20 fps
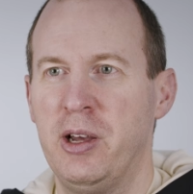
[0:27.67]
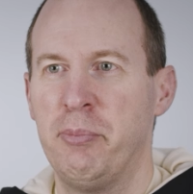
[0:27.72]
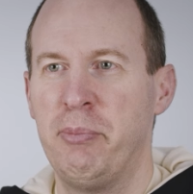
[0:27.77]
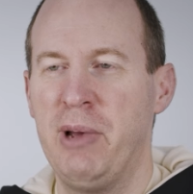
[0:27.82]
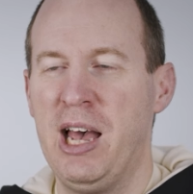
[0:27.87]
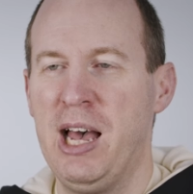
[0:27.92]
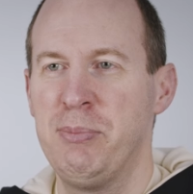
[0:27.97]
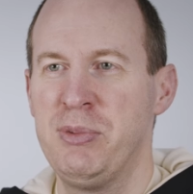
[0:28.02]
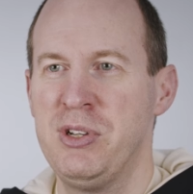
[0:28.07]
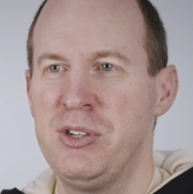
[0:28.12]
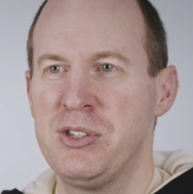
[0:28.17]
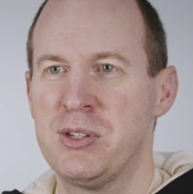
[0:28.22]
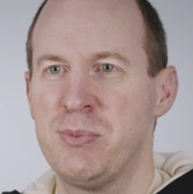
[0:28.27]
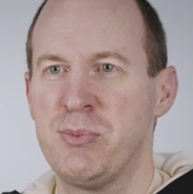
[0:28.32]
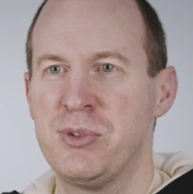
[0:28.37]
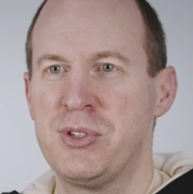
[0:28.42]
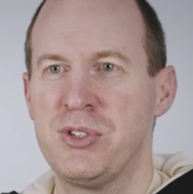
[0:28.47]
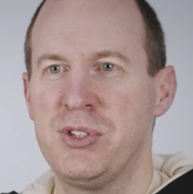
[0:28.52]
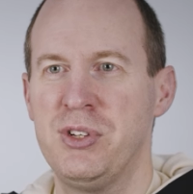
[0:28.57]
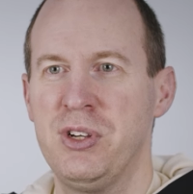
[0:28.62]

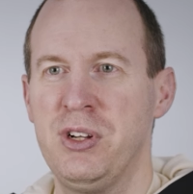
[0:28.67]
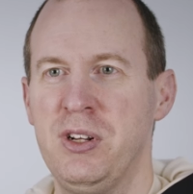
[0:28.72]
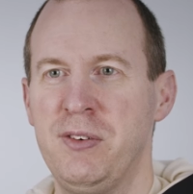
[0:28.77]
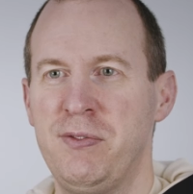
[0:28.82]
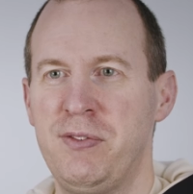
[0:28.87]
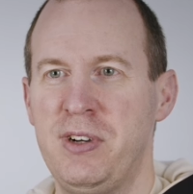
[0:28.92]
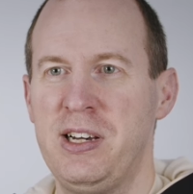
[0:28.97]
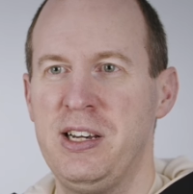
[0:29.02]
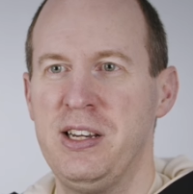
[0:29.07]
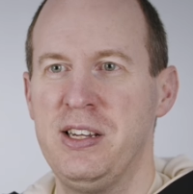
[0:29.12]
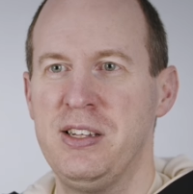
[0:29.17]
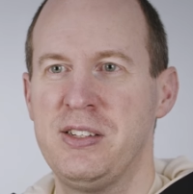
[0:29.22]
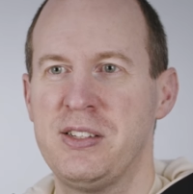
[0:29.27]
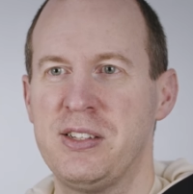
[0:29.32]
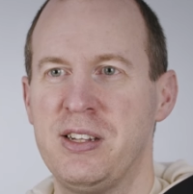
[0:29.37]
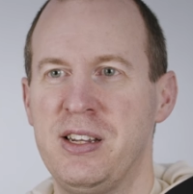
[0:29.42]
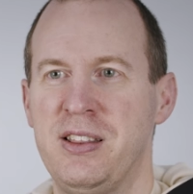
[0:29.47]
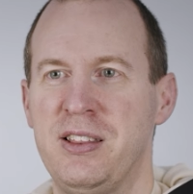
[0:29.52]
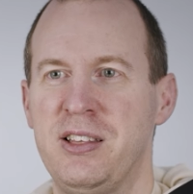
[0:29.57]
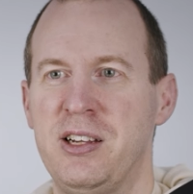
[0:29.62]
Baptism
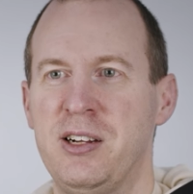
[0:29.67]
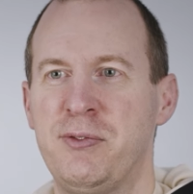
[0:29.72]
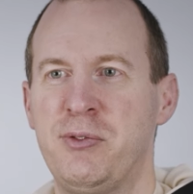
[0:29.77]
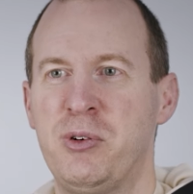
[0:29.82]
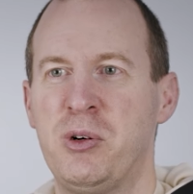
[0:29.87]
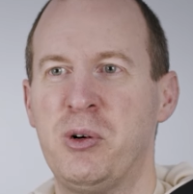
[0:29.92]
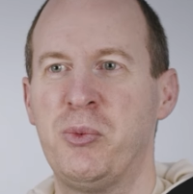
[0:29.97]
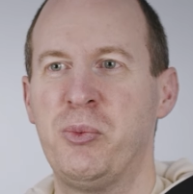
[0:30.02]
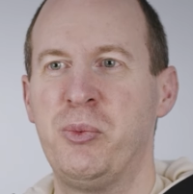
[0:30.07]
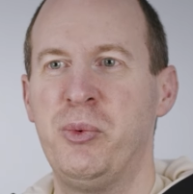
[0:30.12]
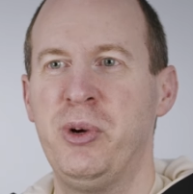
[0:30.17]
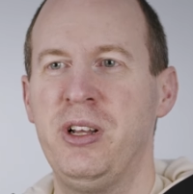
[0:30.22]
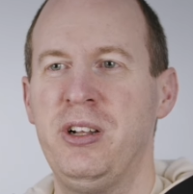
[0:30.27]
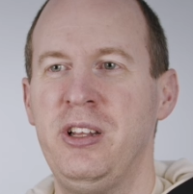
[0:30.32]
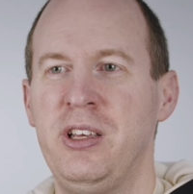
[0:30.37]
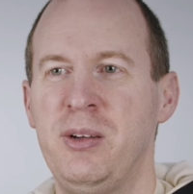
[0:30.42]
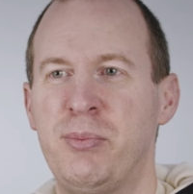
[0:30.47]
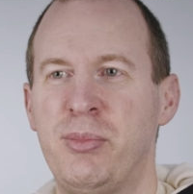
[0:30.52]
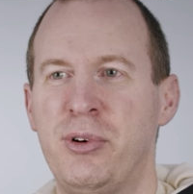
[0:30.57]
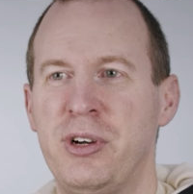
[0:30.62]
signifies and therefore
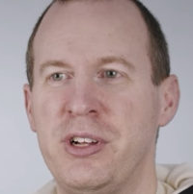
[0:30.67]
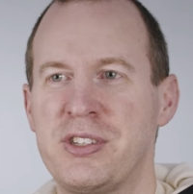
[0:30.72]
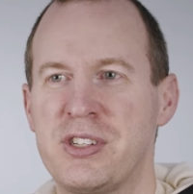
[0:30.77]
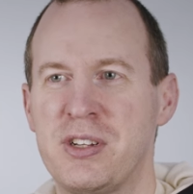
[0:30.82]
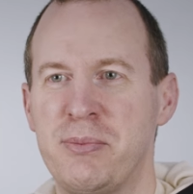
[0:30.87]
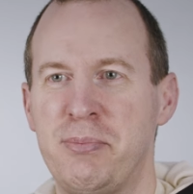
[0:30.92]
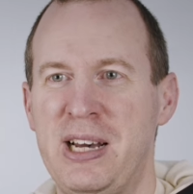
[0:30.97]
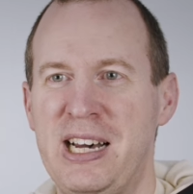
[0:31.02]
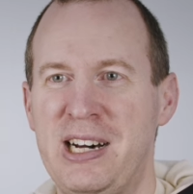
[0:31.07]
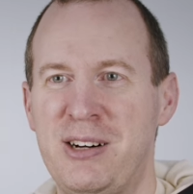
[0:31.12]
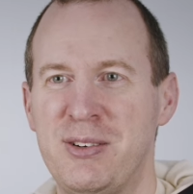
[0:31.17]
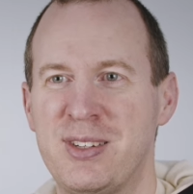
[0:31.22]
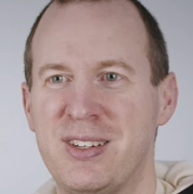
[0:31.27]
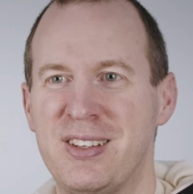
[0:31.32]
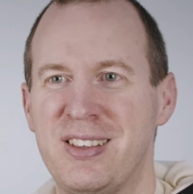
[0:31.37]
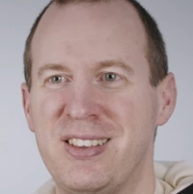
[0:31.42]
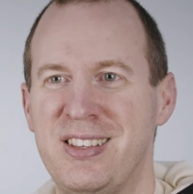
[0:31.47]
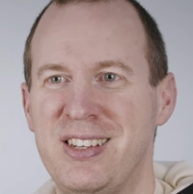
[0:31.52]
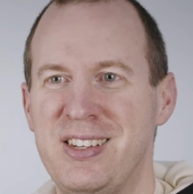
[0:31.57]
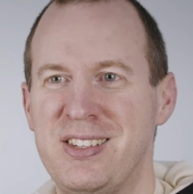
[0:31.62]
really brings about
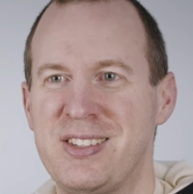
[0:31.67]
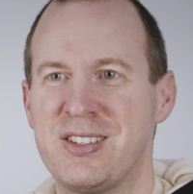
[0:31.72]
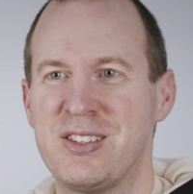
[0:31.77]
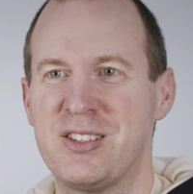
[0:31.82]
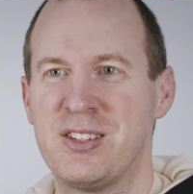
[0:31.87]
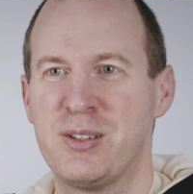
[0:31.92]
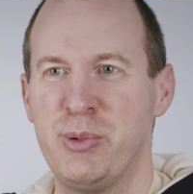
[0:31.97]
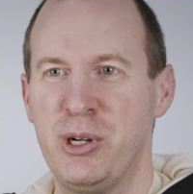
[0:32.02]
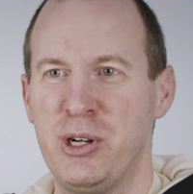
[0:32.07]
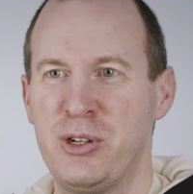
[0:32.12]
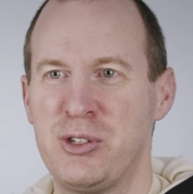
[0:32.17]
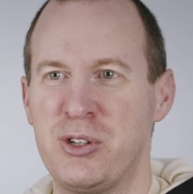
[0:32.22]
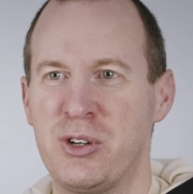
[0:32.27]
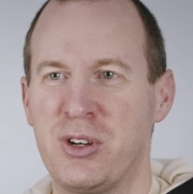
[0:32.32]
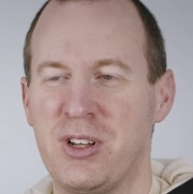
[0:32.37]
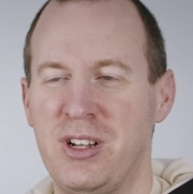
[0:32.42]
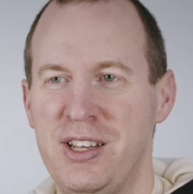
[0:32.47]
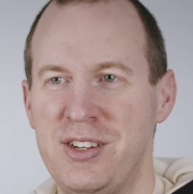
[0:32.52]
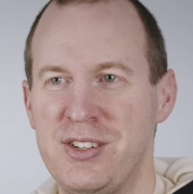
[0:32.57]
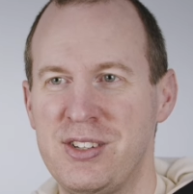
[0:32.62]
this spiritual
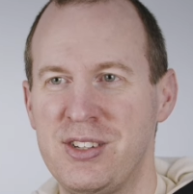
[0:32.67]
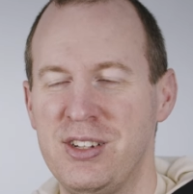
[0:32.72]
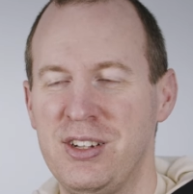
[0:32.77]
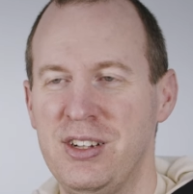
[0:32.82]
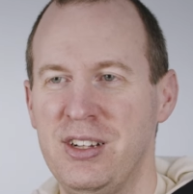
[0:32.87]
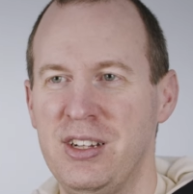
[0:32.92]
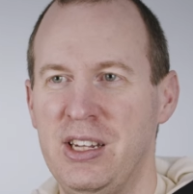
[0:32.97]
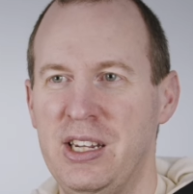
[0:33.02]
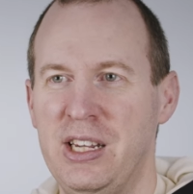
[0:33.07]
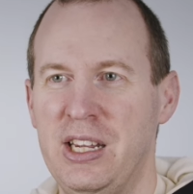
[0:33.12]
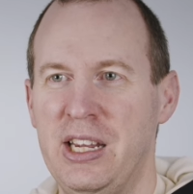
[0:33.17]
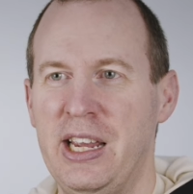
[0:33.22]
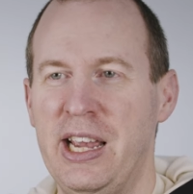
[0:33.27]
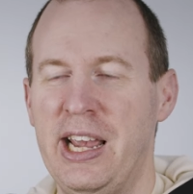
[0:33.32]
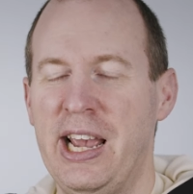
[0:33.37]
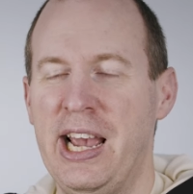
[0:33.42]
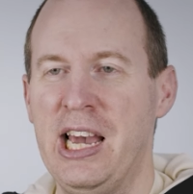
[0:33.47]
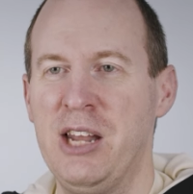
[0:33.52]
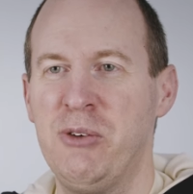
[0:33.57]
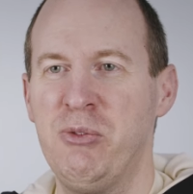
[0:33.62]
cleansing
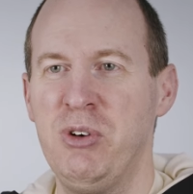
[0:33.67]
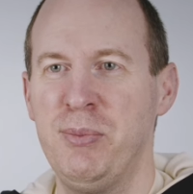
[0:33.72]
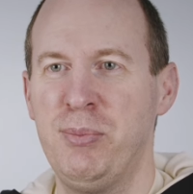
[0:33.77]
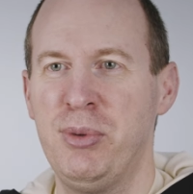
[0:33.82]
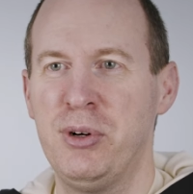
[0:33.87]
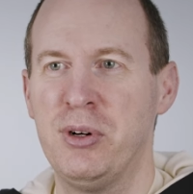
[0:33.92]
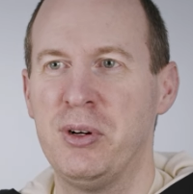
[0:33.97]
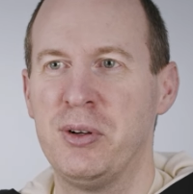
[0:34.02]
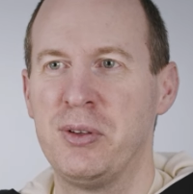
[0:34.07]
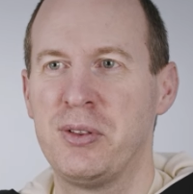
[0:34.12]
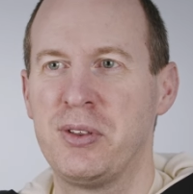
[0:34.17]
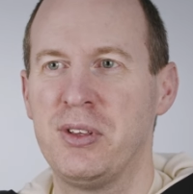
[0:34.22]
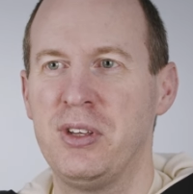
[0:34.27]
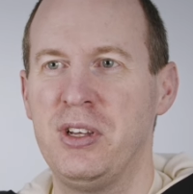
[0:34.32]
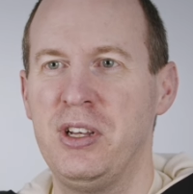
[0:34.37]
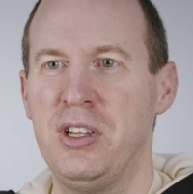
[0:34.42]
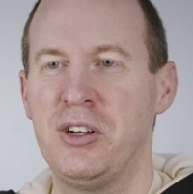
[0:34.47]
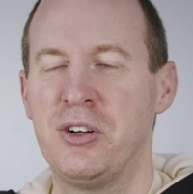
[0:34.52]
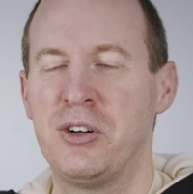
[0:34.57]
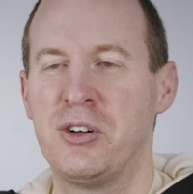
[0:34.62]
and rebirth
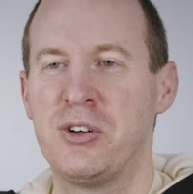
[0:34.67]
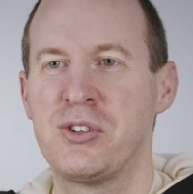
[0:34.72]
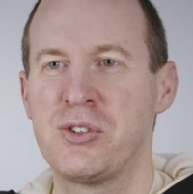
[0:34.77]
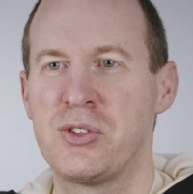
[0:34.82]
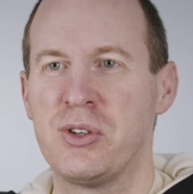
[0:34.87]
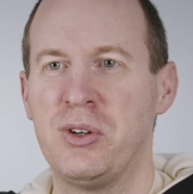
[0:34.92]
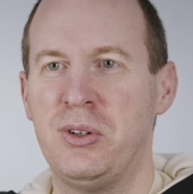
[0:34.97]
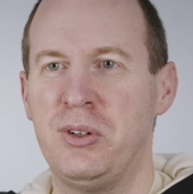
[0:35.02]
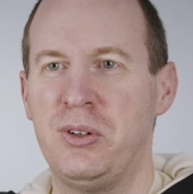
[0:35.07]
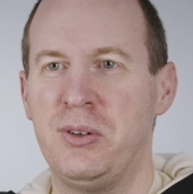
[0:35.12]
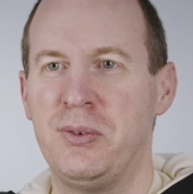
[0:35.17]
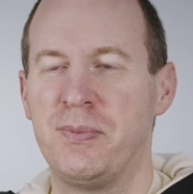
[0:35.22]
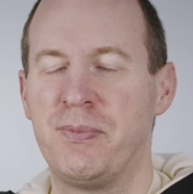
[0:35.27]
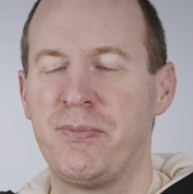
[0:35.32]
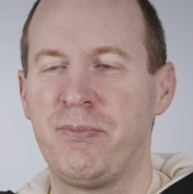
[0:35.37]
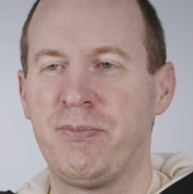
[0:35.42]
in her soul.